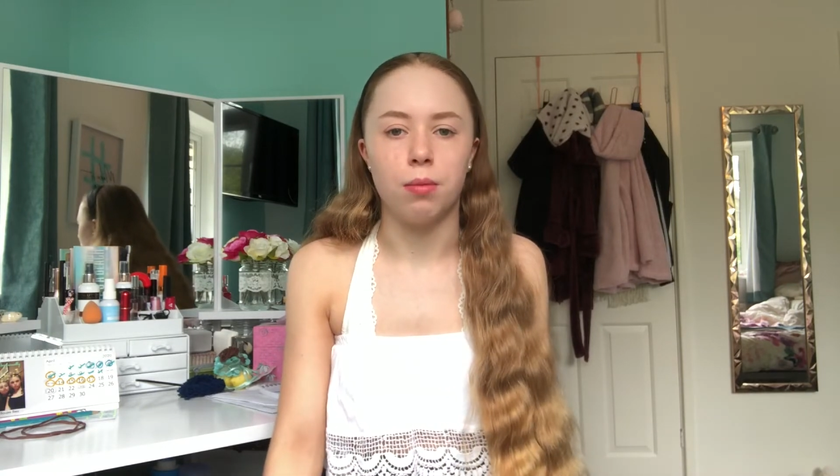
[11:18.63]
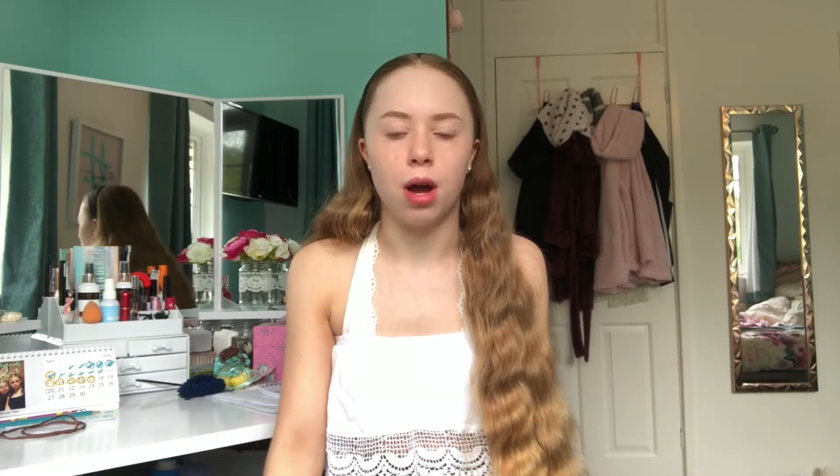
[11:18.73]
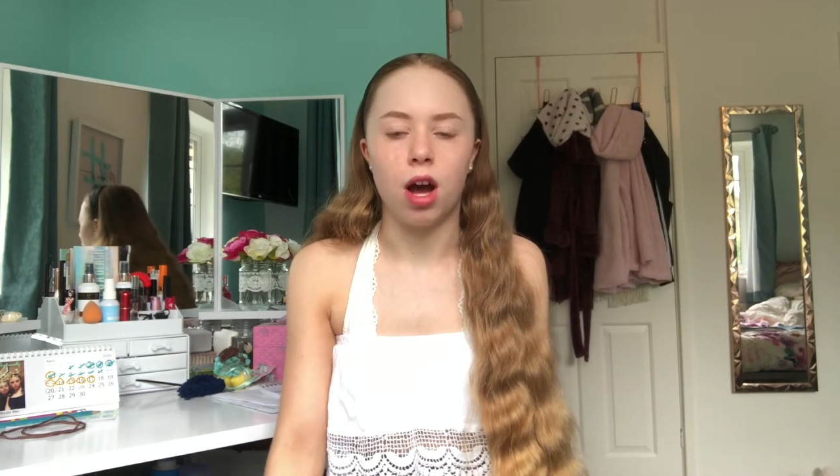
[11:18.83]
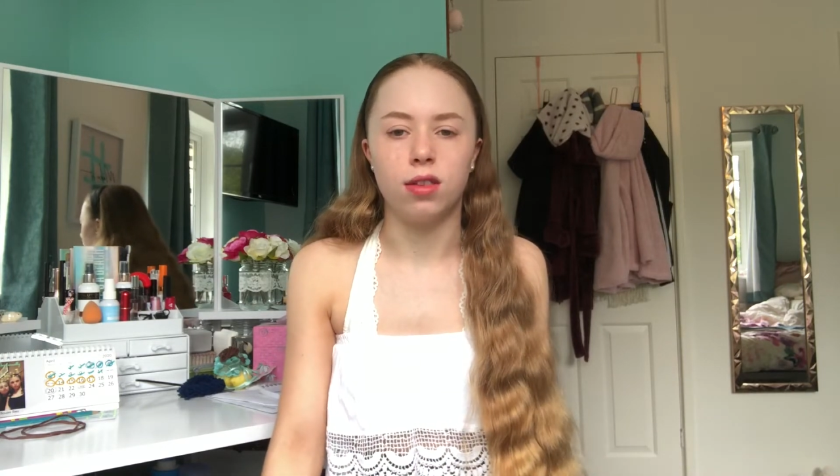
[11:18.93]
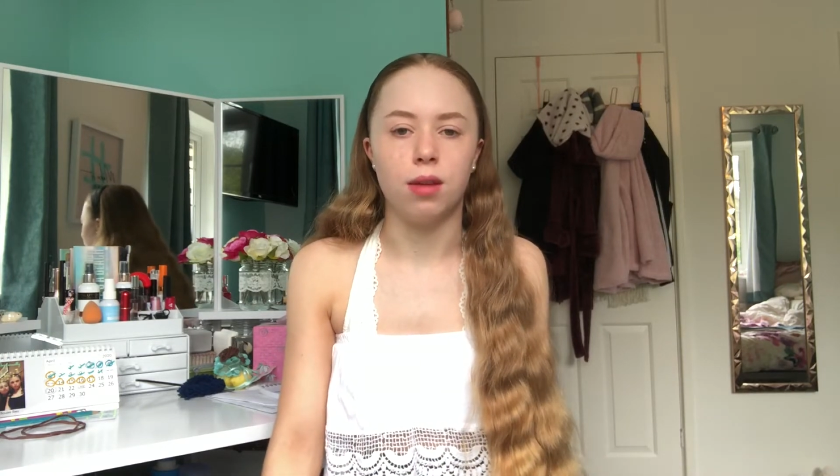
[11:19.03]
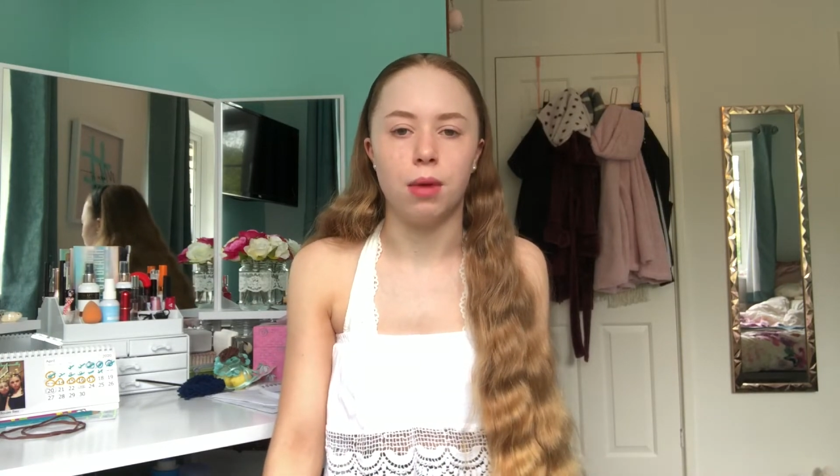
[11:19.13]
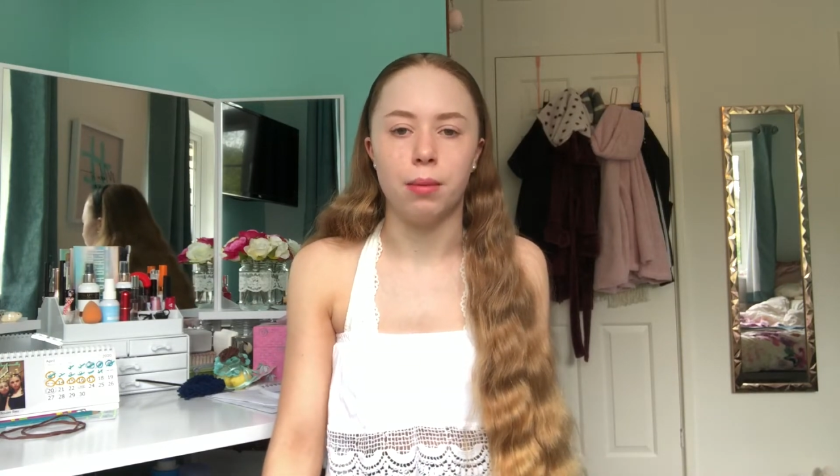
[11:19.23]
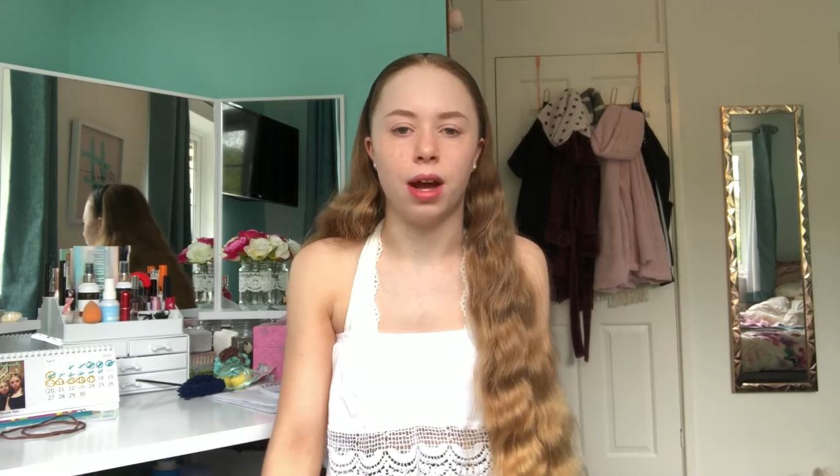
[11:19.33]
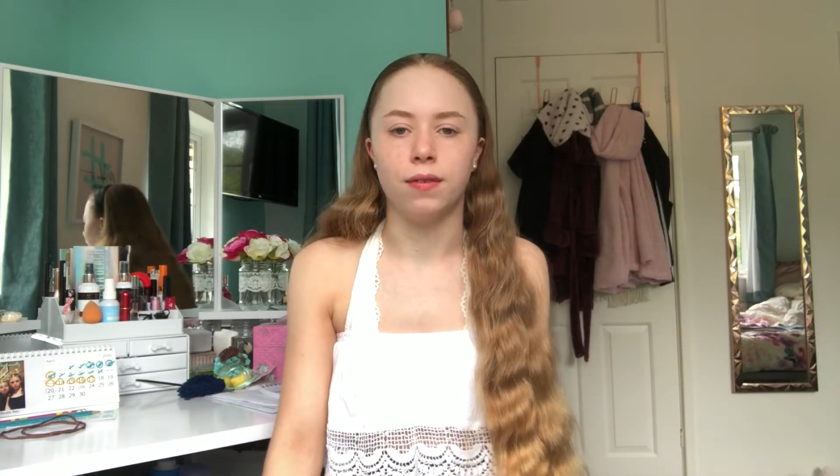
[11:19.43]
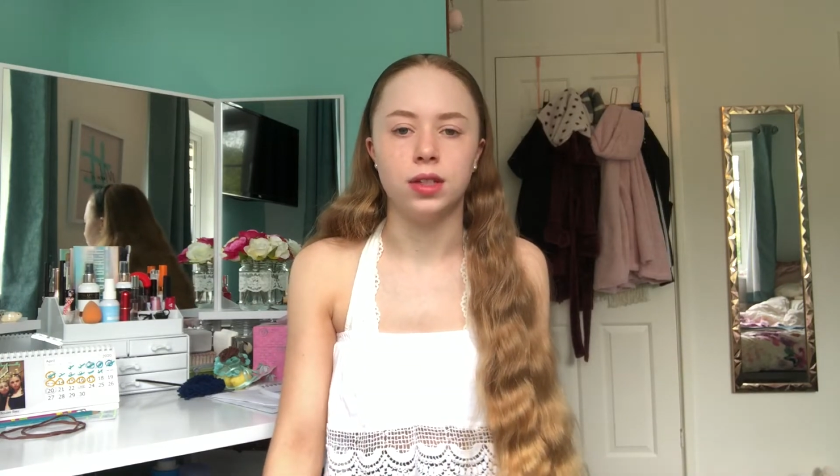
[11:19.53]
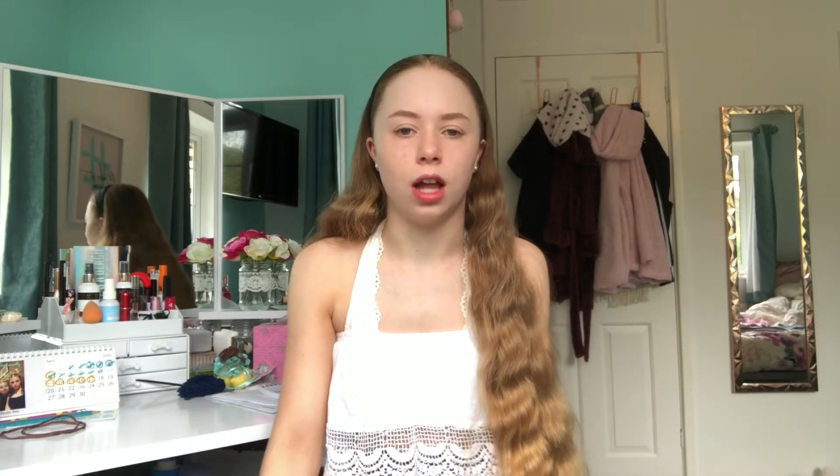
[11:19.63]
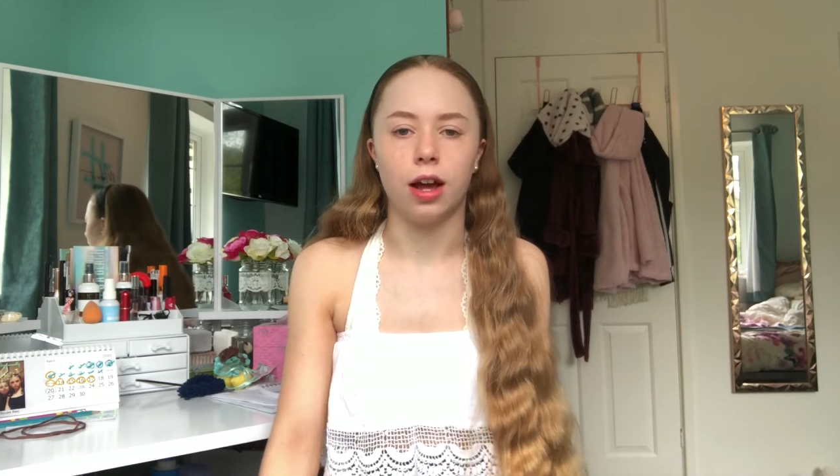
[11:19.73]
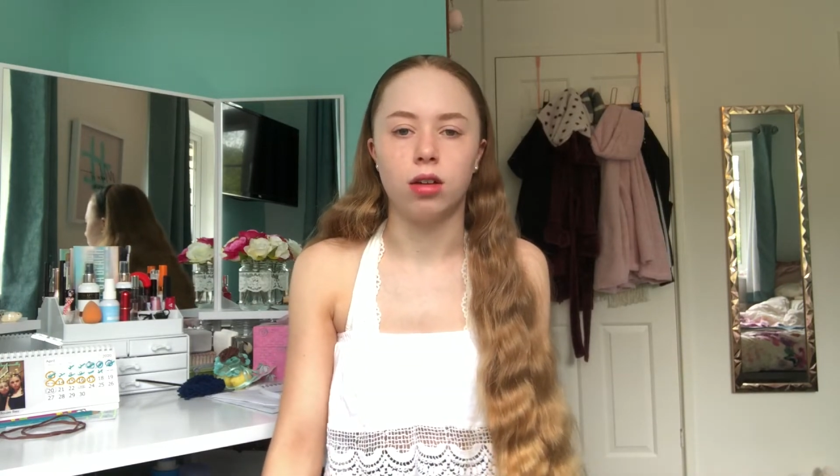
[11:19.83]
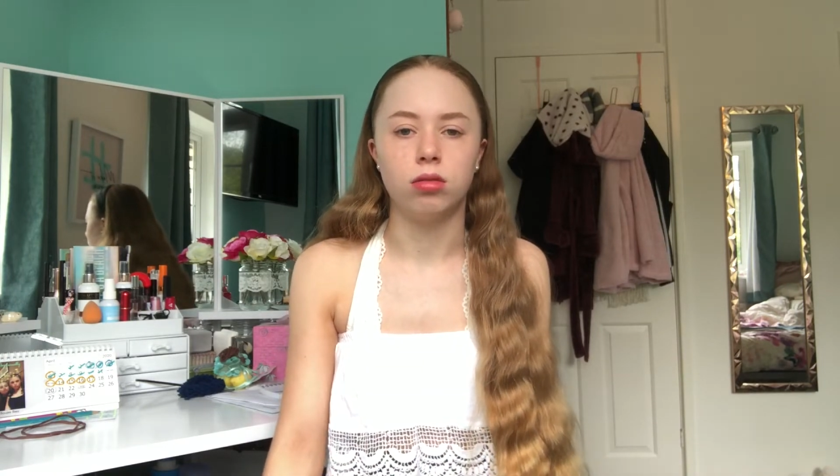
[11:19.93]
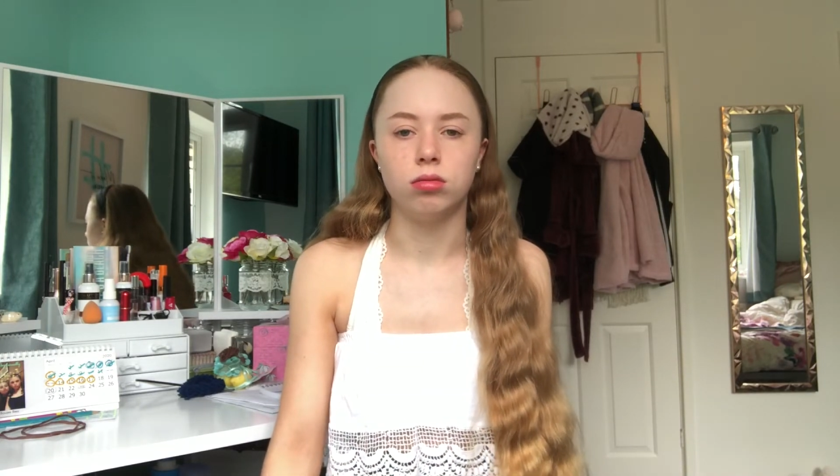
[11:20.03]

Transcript: my I done my maths like